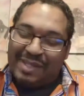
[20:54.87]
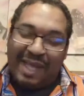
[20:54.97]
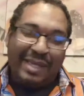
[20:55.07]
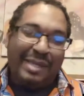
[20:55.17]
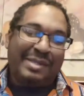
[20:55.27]
I
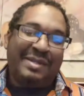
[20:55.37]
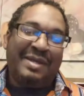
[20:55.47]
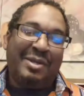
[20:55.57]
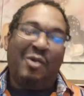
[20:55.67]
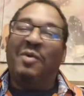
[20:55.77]
guess
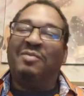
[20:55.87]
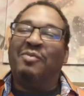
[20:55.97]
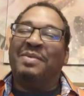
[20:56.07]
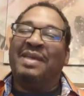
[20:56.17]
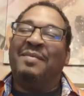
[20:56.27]
no one will
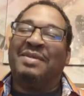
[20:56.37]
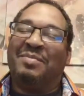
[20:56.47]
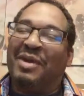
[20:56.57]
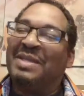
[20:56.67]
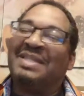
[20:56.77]
be able to
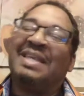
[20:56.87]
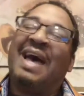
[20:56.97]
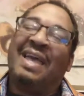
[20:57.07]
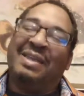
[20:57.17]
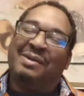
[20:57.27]
break the
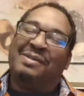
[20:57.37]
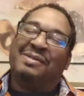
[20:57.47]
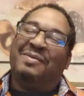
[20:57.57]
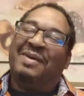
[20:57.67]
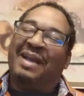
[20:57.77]
tie here.
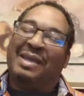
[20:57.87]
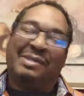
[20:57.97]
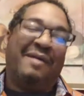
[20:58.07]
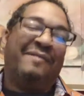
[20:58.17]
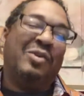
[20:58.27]
So I guess
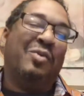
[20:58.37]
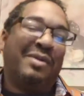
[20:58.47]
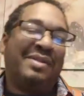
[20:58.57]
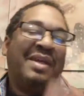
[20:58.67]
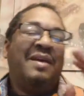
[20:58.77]
our
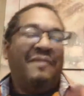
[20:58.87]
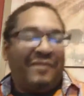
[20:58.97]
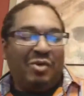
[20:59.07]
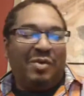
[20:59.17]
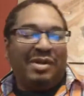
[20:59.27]
viewers,
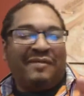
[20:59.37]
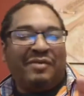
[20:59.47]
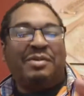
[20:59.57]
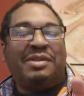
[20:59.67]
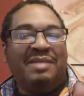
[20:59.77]
if
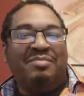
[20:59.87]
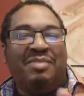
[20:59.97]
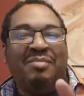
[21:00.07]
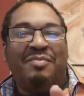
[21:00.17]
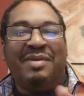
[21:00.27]
you've seen
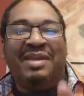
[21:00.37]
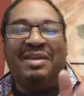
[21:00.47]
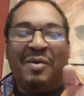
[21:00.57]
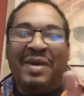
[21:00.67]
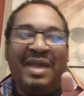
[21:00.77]
Bumblebee,
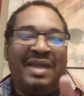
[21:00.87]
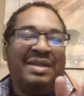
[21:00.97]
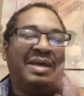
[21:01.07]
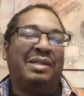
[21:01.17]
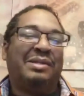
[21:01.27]
go ahead and
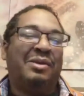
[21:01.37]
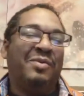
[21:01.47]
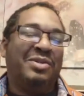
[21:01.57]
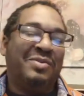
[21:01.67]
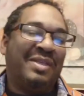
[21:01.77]
let us know
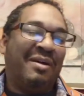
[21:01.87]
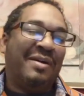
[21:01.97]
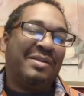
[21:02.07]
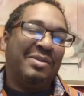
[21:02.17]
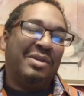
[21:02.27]
what you thought,
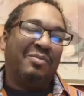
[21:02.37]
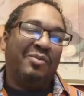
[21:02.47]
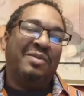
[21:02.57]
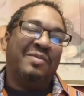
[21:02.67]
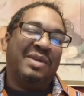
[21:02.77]
so we
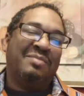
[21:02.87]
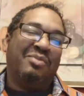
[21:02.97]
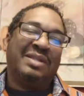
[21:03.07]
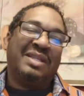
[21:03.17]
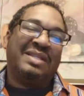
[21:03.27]
could
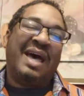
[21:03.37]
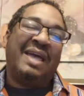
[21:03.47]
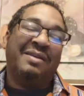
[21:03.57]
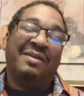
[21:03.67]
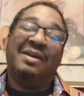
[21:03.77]
break the tie
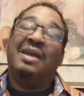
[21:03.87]
here.